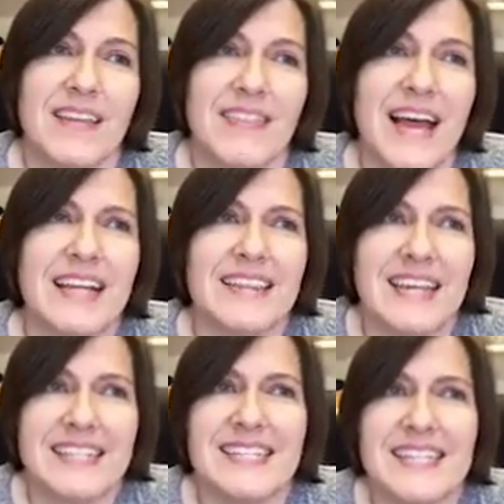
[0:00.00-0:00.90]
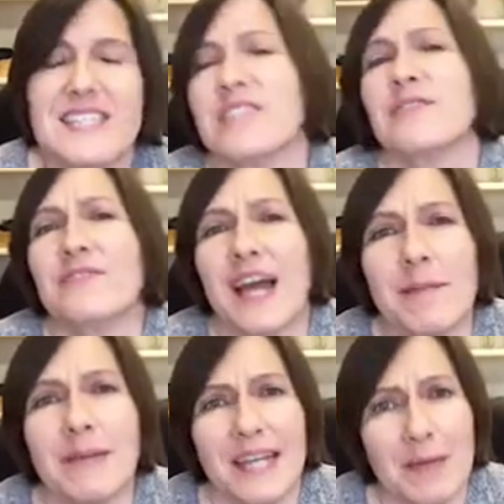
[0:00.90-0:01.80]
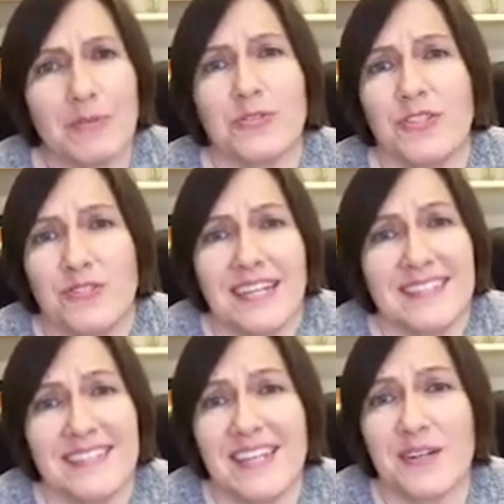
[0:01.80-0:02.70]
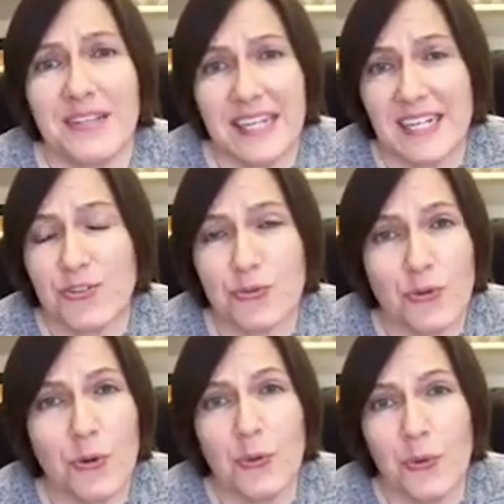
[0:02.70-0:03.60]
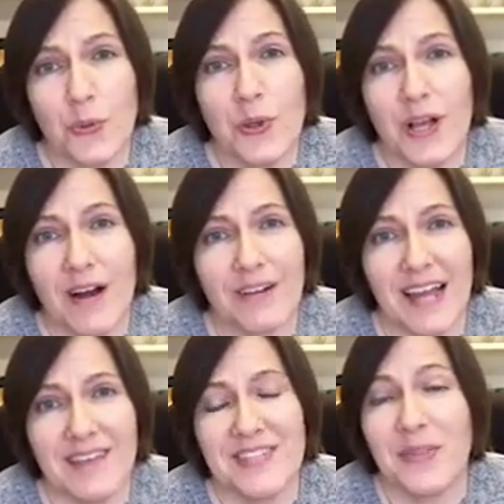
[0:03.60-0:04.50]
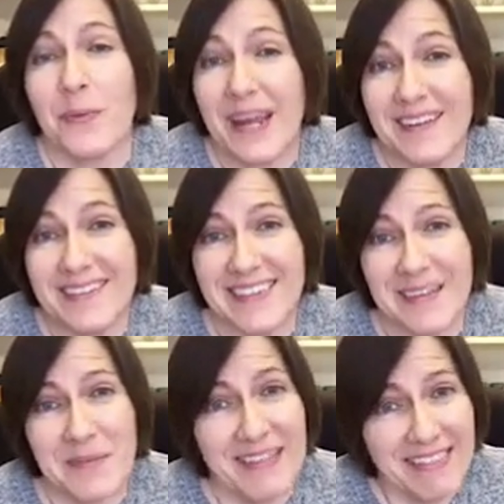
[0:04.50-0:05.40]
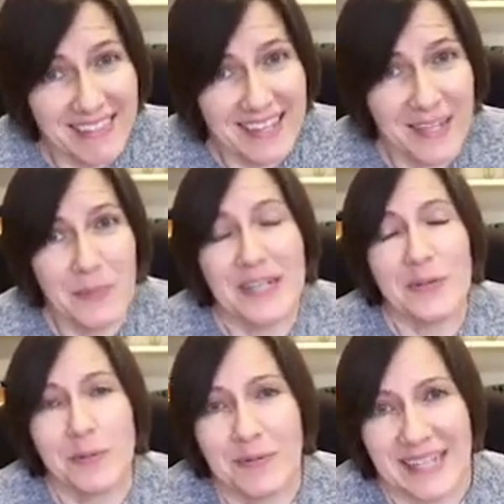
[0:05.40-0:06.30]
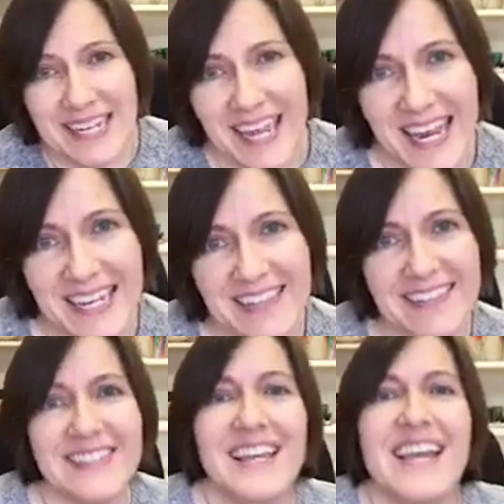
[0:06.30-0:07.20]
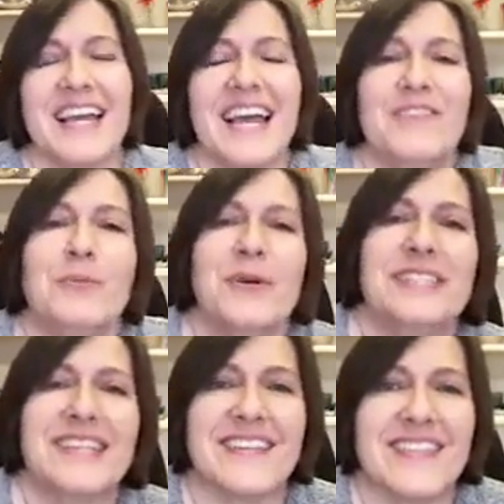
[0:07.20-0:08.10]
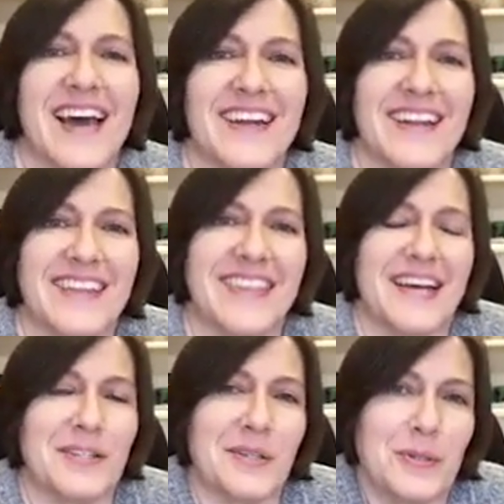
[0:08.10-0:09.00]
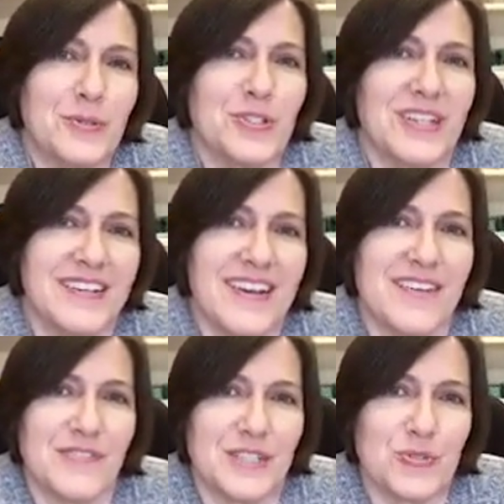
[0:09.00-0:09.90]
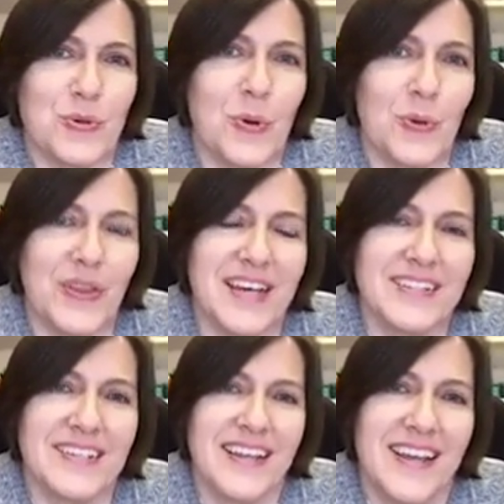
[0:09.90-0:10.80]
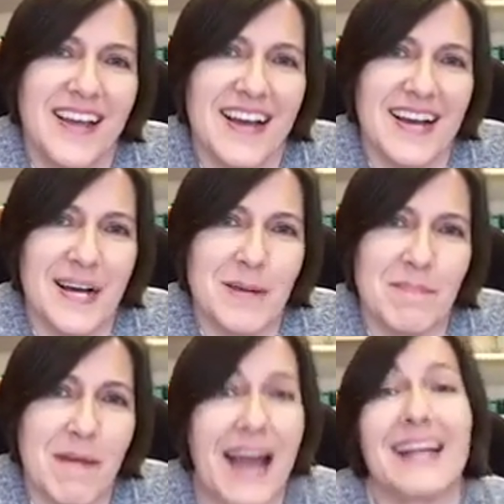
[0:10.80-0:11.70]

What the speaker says: that sense of not being able to necessarily control our lives in the ways that we think we normally can. This kind of points out that illusion of control that I